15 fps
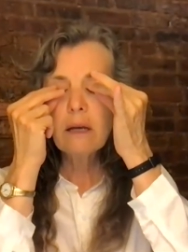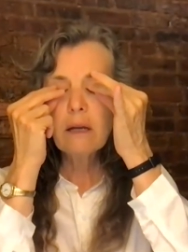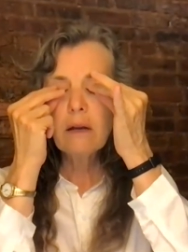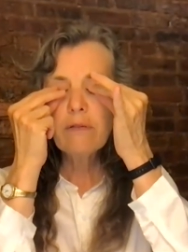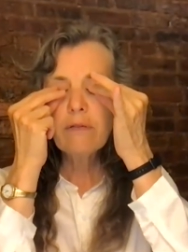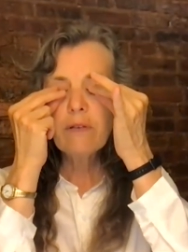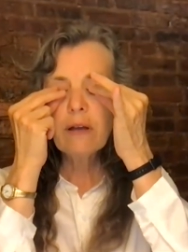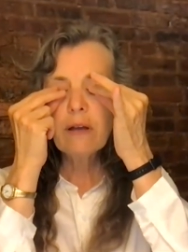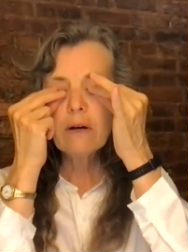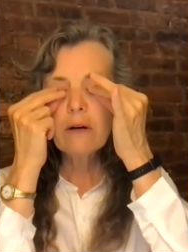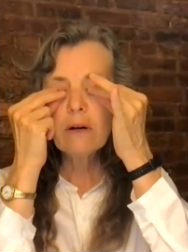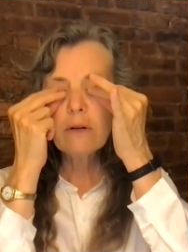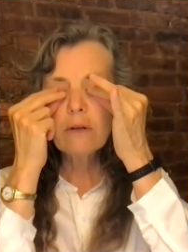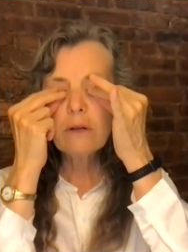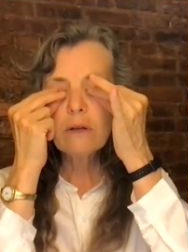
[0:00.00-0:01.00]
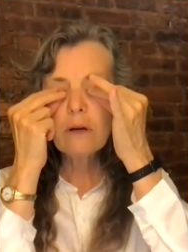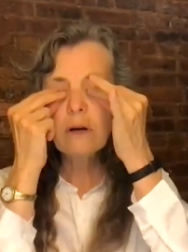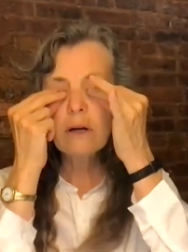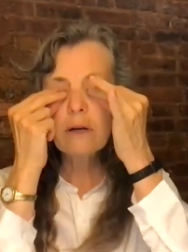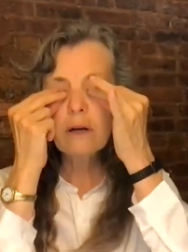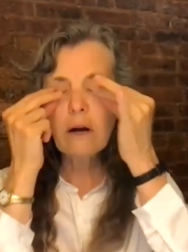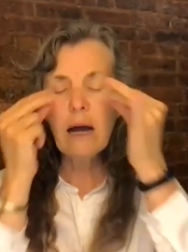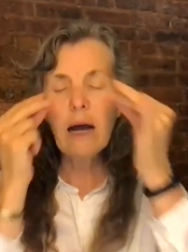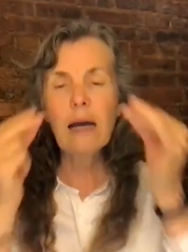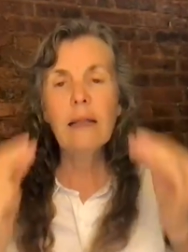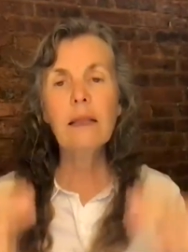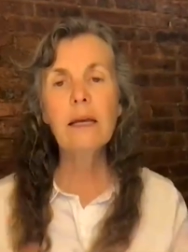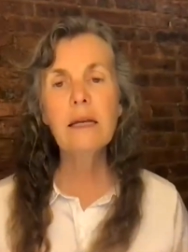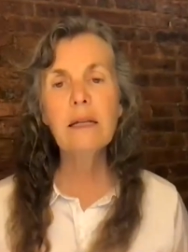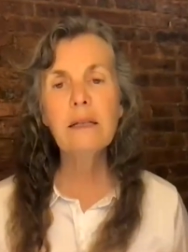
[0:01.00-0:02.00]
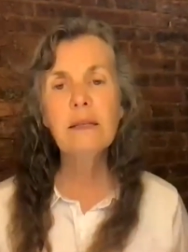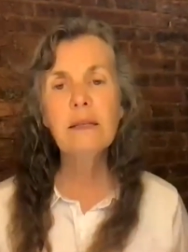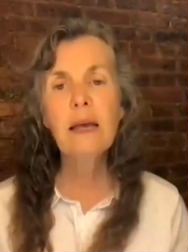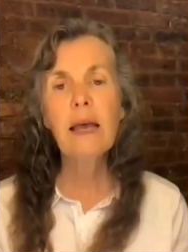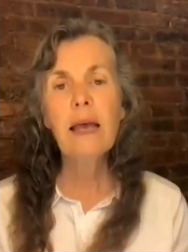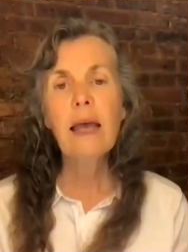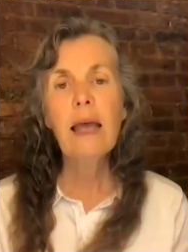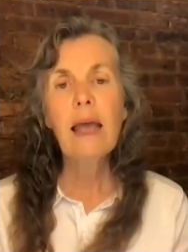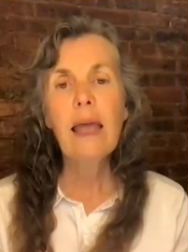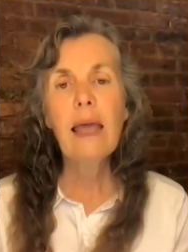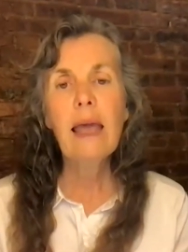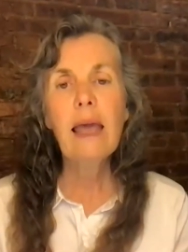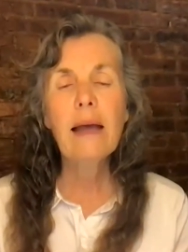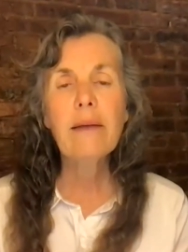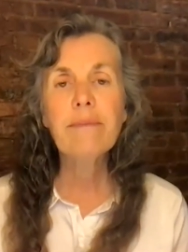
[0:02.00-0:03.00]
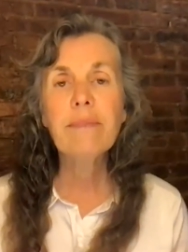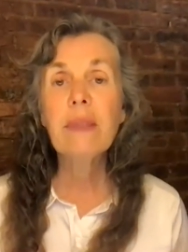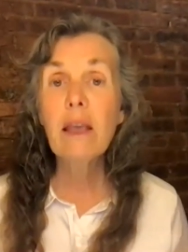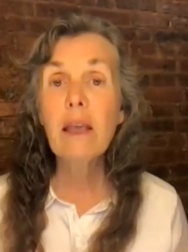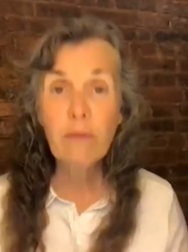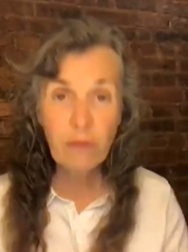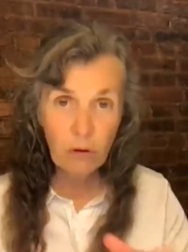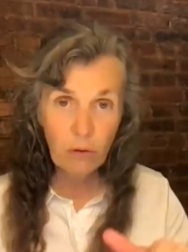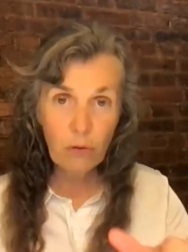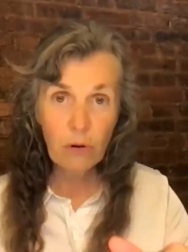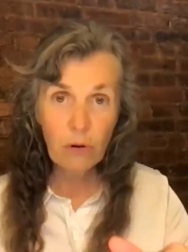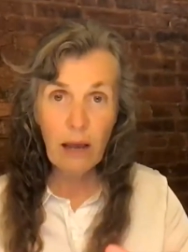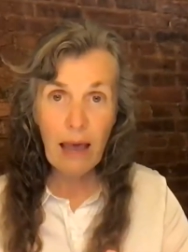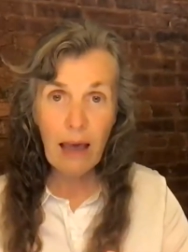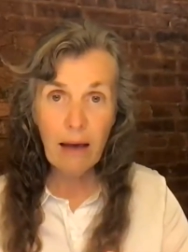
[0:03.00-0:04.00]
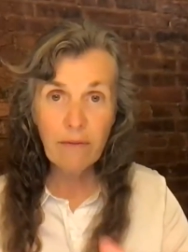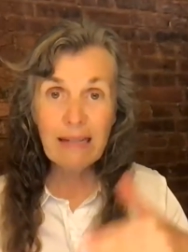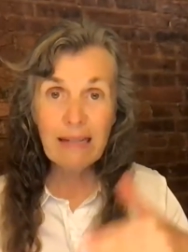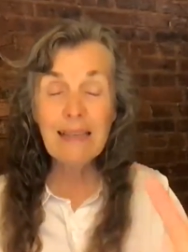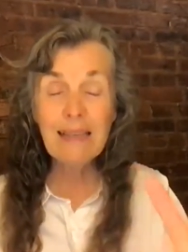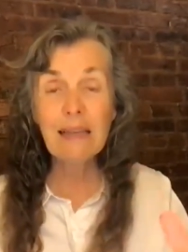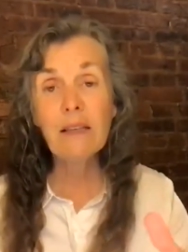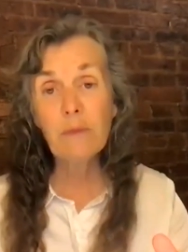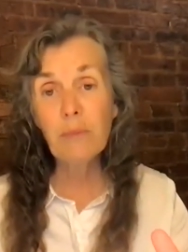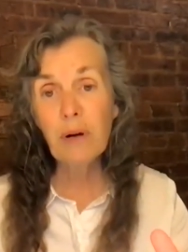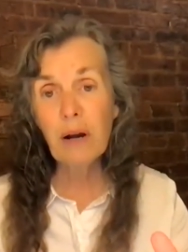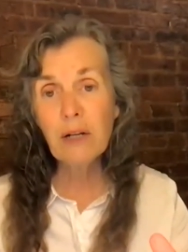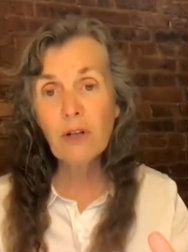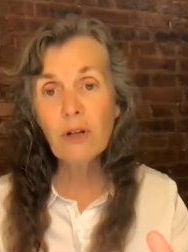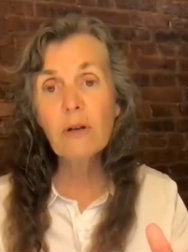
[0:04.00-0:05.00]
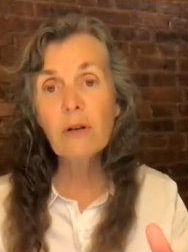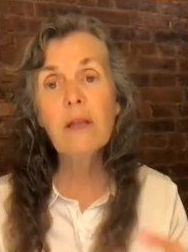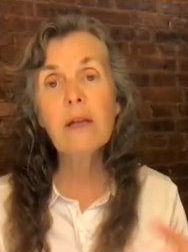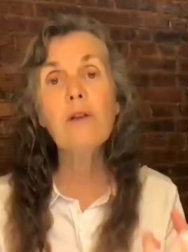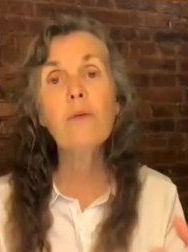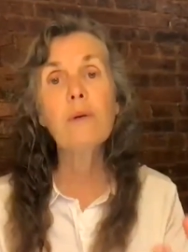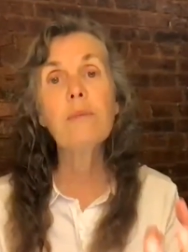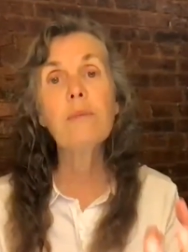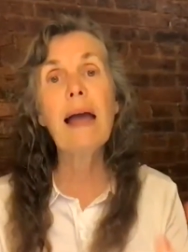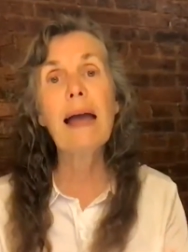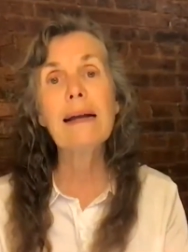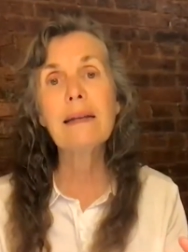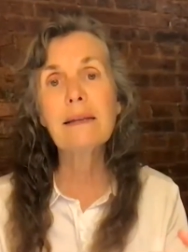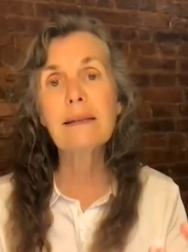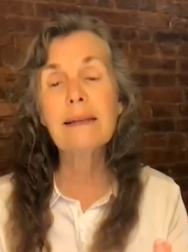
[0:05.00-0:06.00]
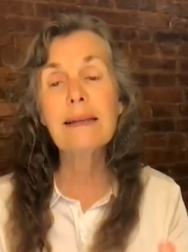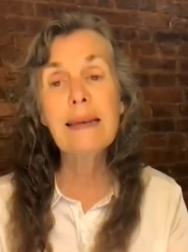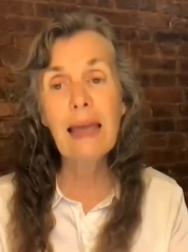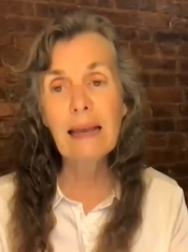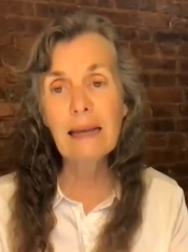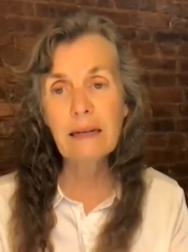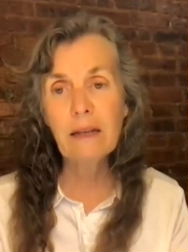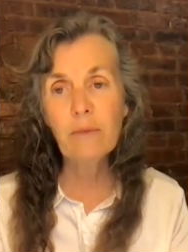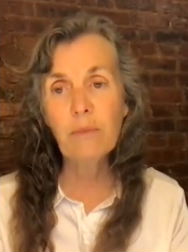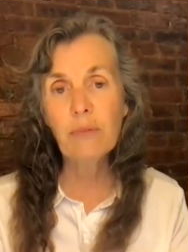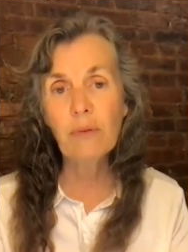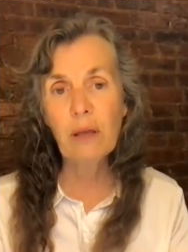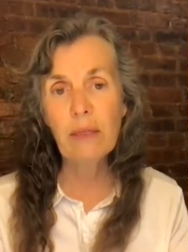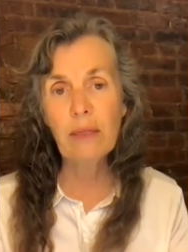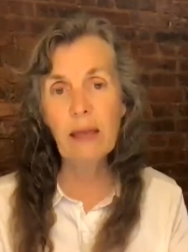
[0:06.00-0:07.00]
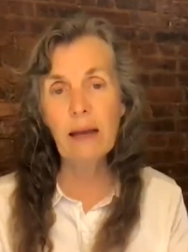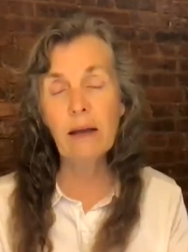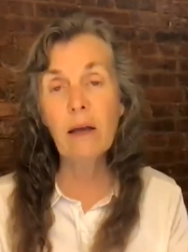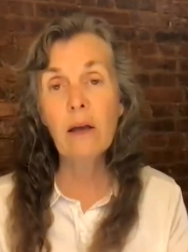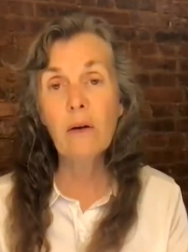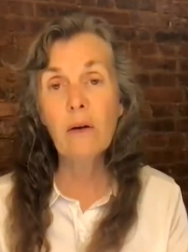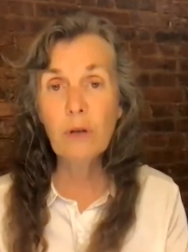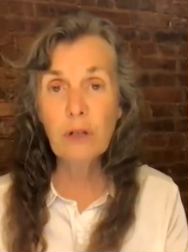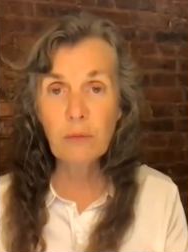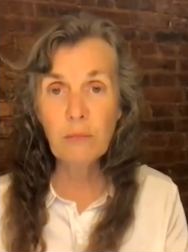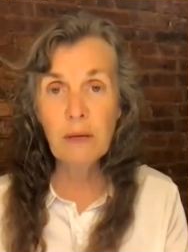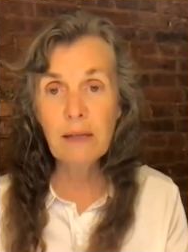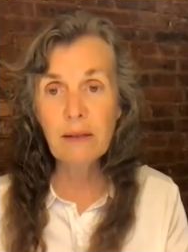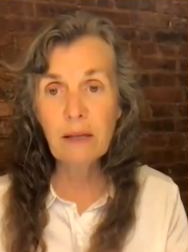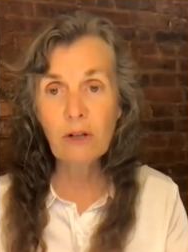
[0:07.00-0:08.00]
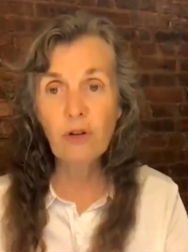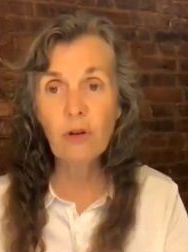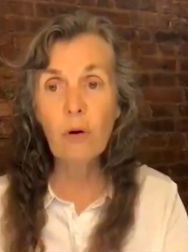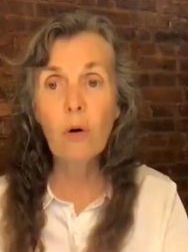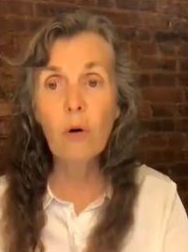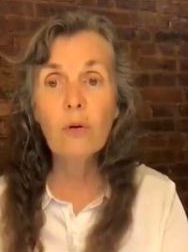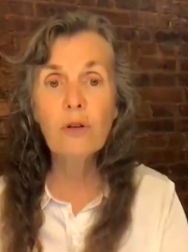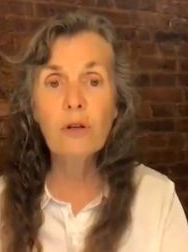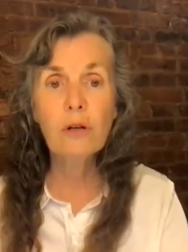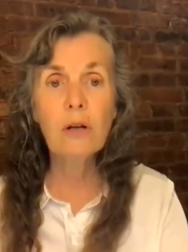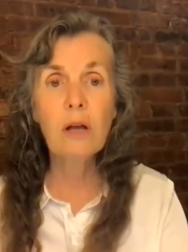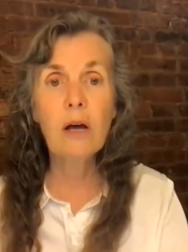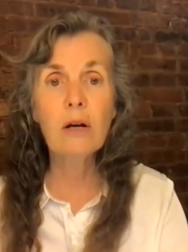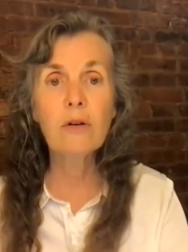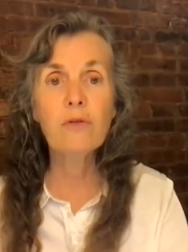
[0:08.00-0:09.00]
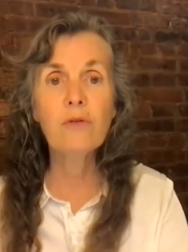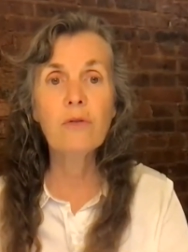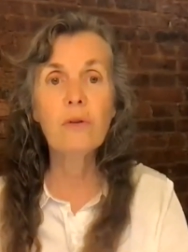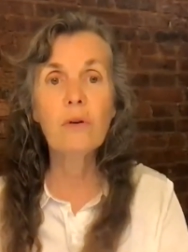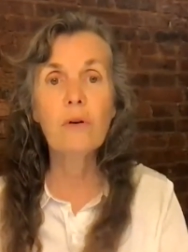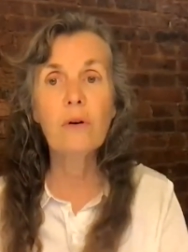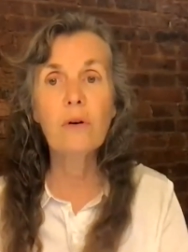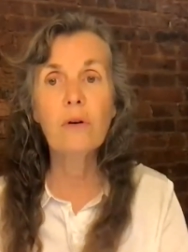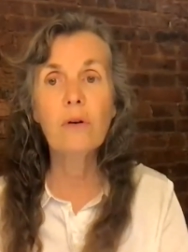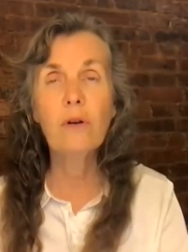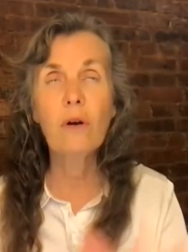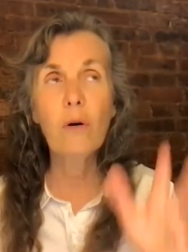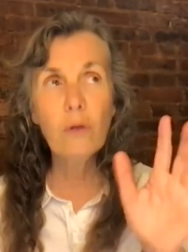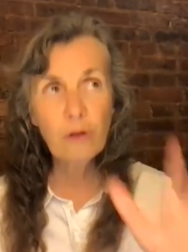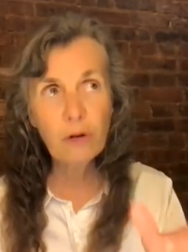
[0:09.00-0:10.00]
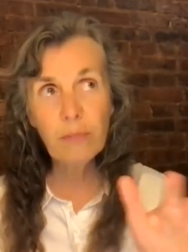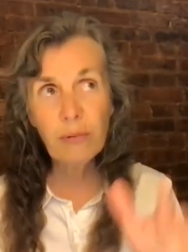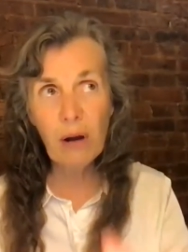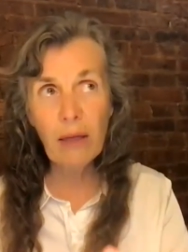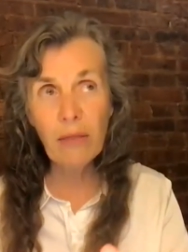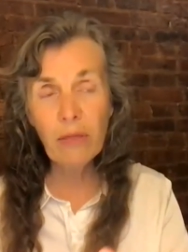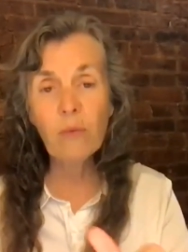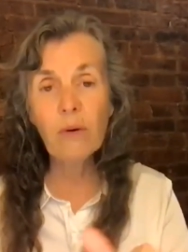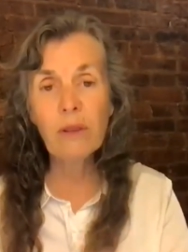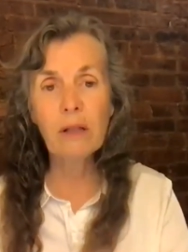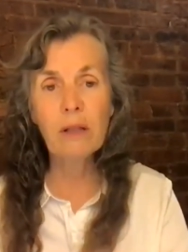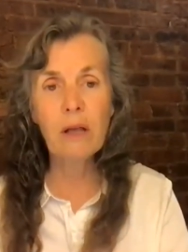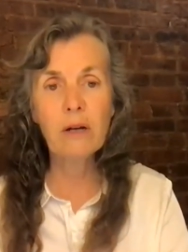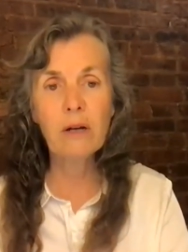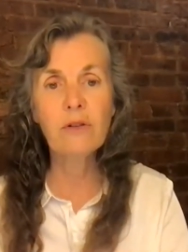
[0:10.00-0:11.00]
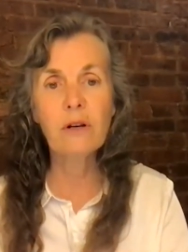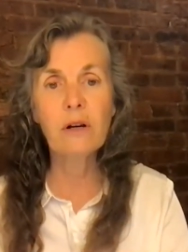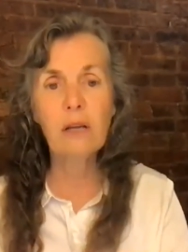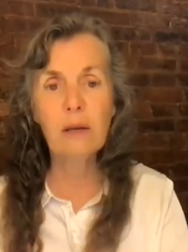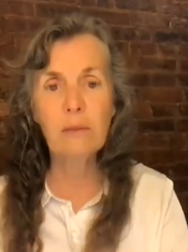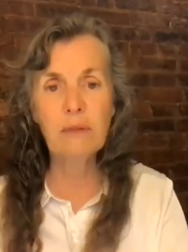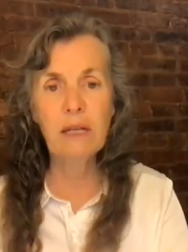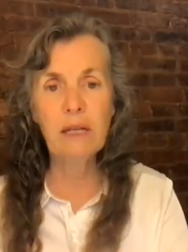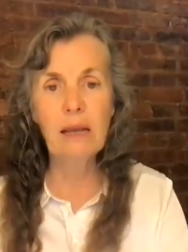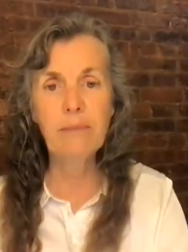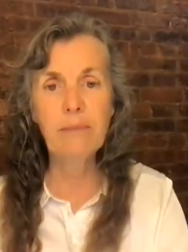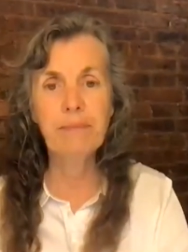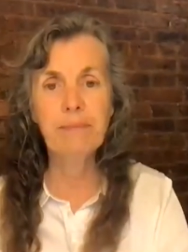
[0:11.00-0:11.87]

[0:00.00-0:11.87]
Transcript: your fingers on your eyelids and if you have excessive pressure, then you would practice negative breathing, which means that you hold your lungs, you hold your breath when the lungs are empty.